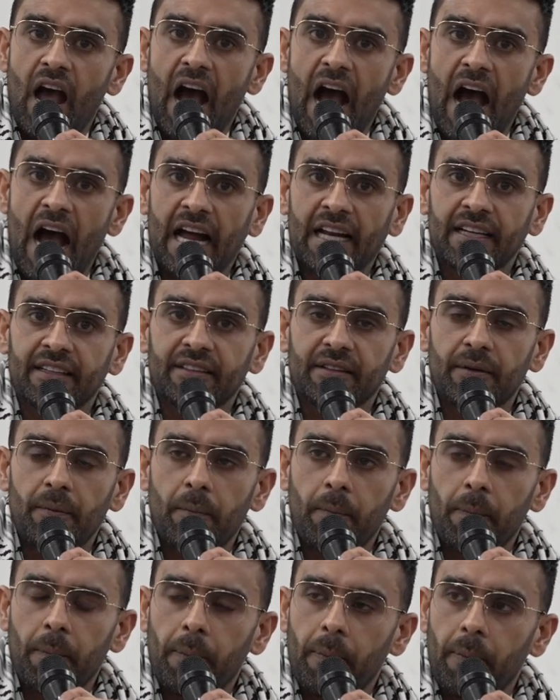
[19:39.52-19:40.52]
And
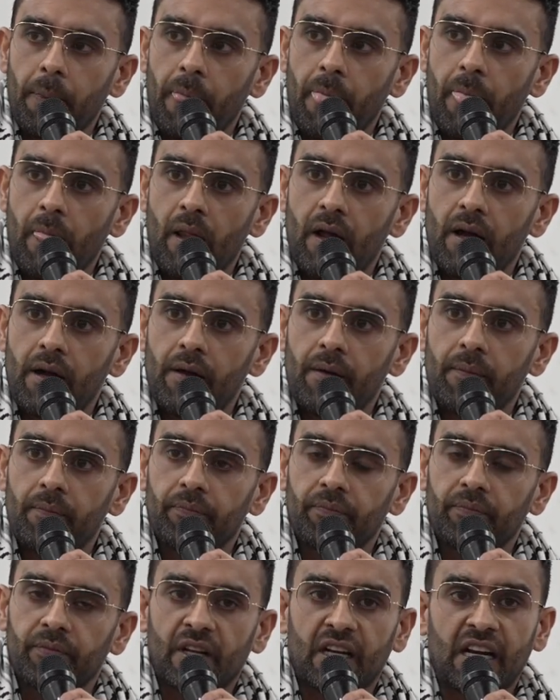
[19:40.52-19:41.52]

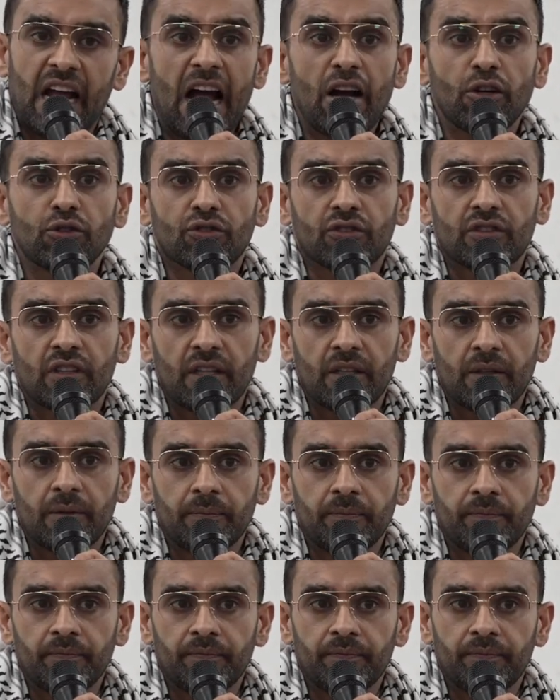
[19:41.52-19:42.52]
the council,
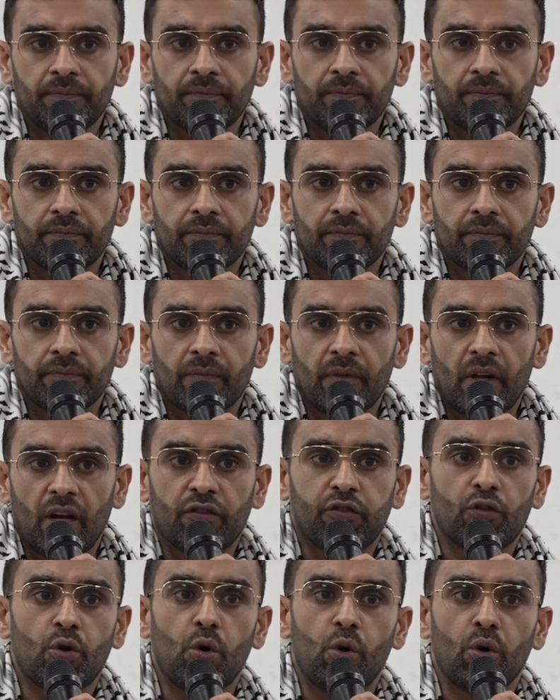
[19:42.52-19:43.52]

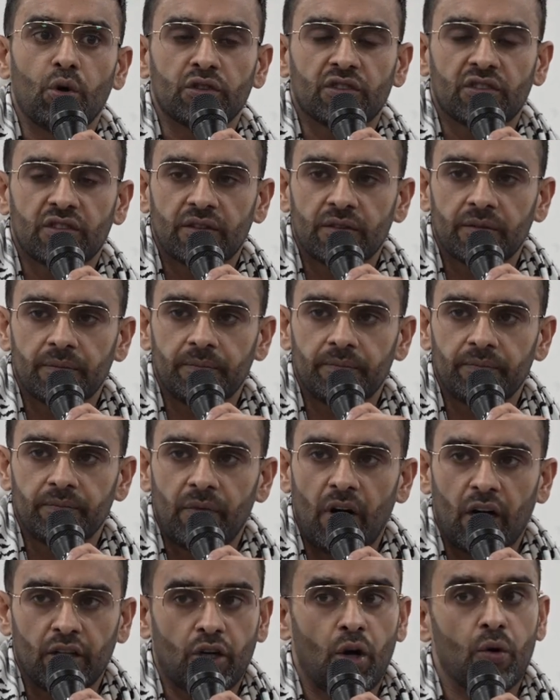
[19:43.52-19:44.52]
of course,
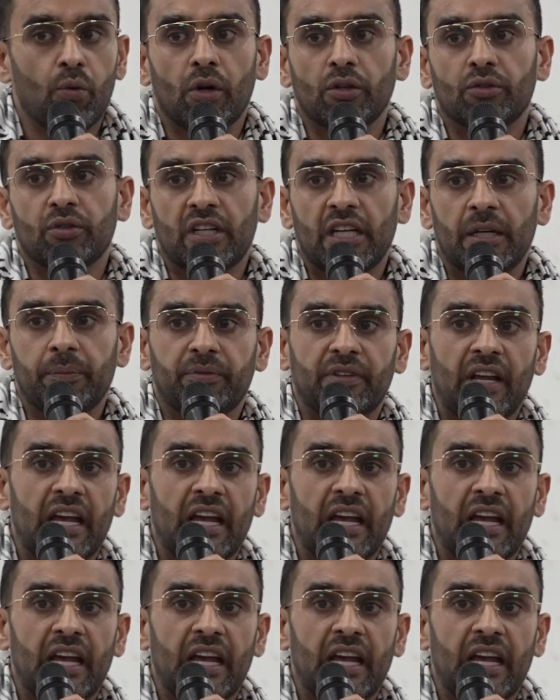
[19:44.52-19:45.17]
I don't want to keep